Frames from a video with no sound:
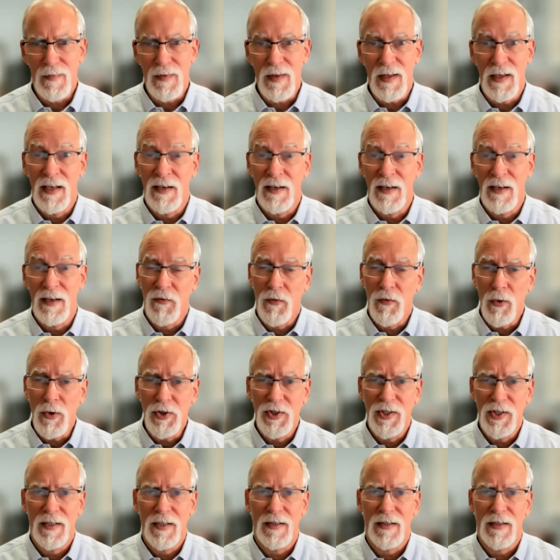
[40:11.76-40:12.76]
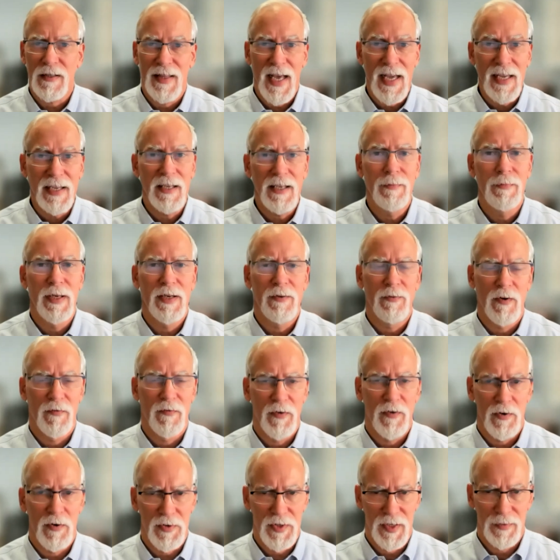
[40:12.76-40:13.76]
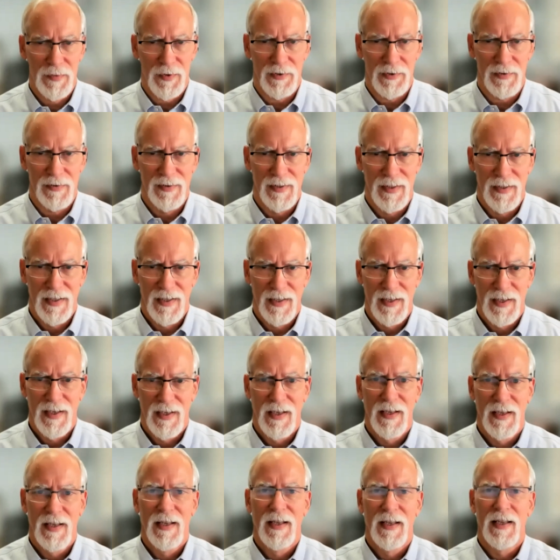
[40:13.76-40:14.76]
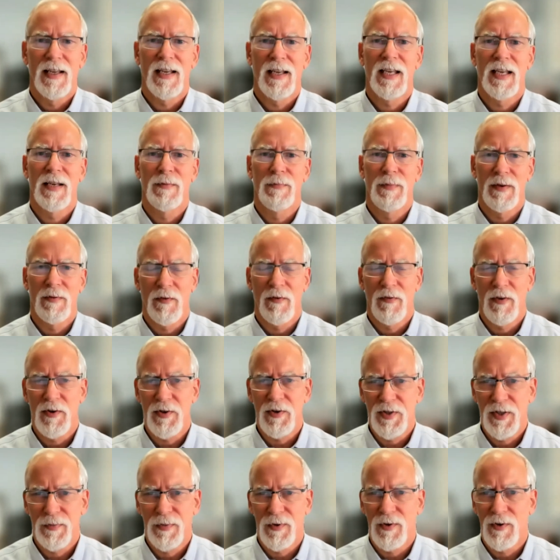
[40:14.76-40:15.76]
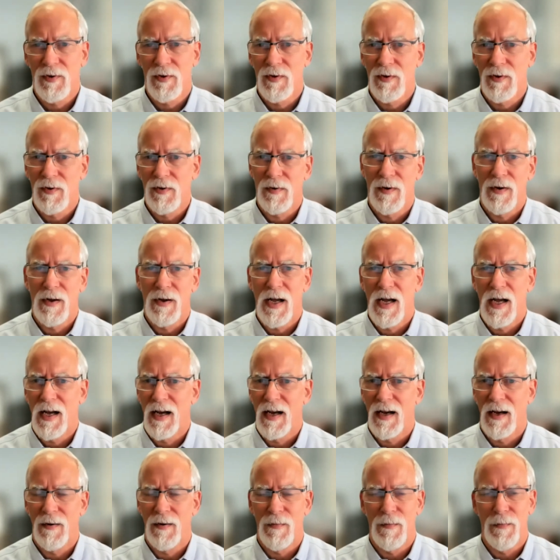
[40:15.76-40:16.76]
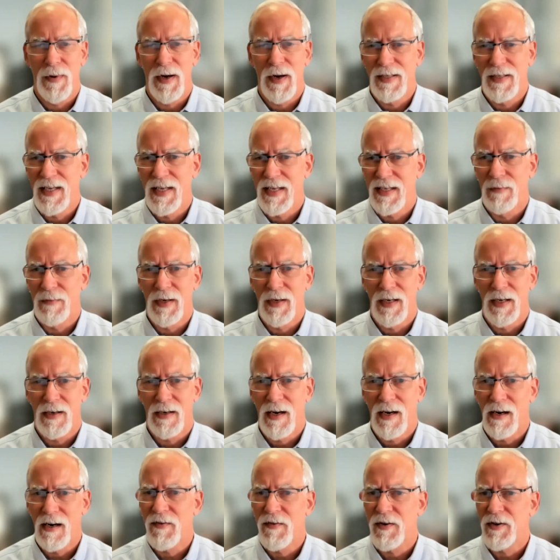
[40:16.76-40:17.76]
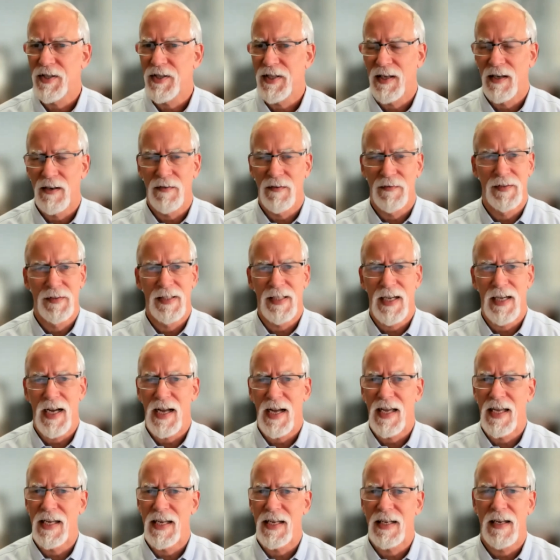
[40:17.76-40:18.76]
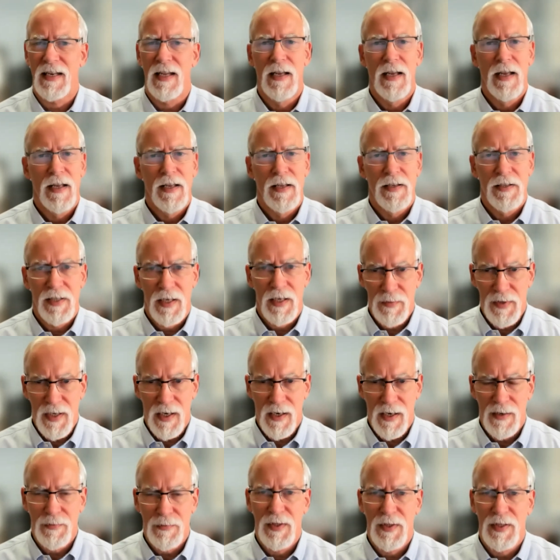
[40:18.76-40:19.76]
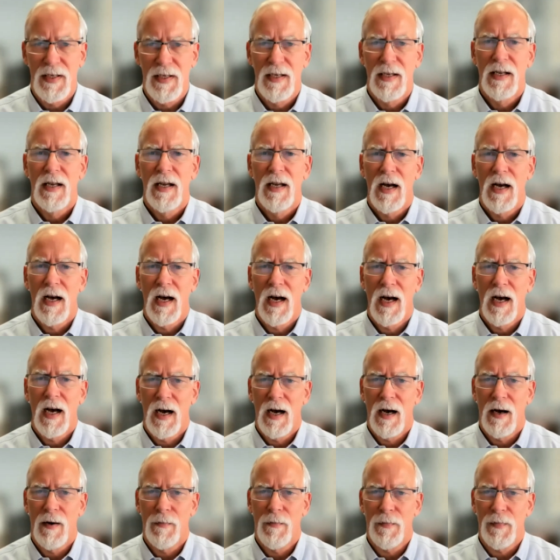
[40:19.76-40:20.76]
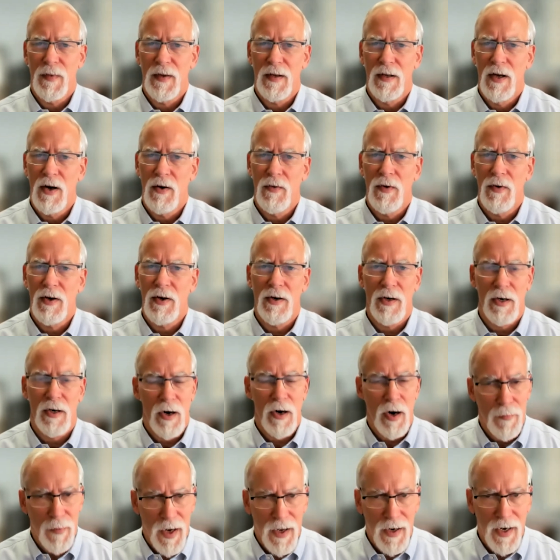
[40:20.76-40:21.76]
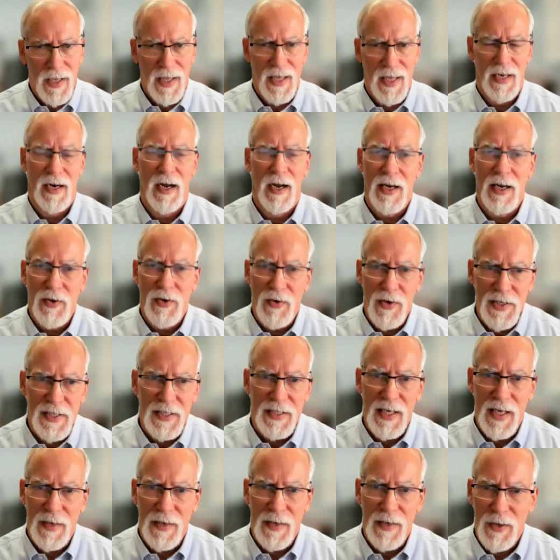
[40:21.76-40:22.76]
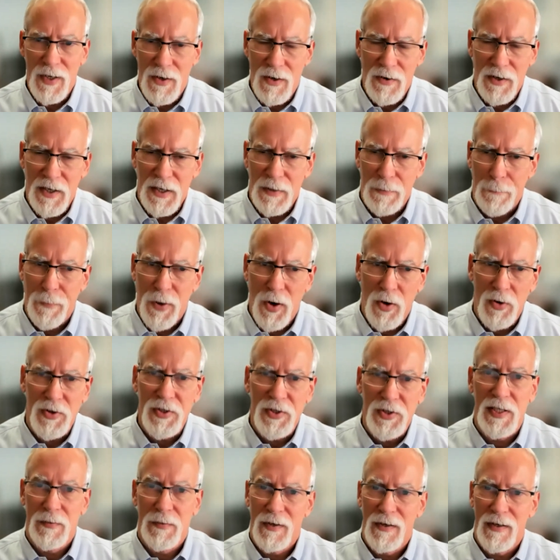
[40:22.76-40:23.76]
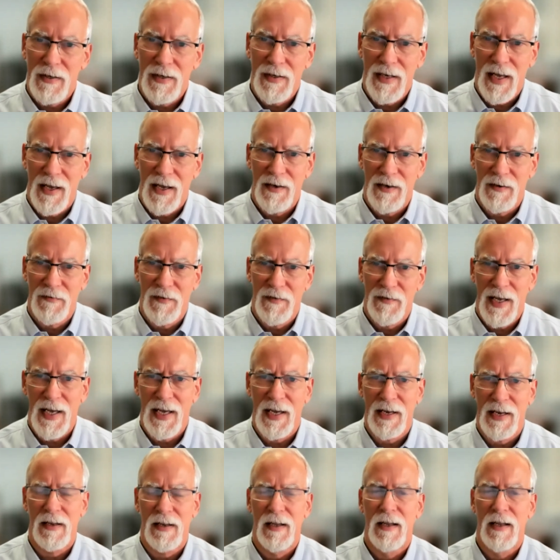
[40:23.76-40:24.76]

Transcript: And fortunately, that can be reversible. It can be reversible um, by taking better care of yourself, diet. Sometimes um, going on a carbonic anhydrase inhibitor can pull someone out of that.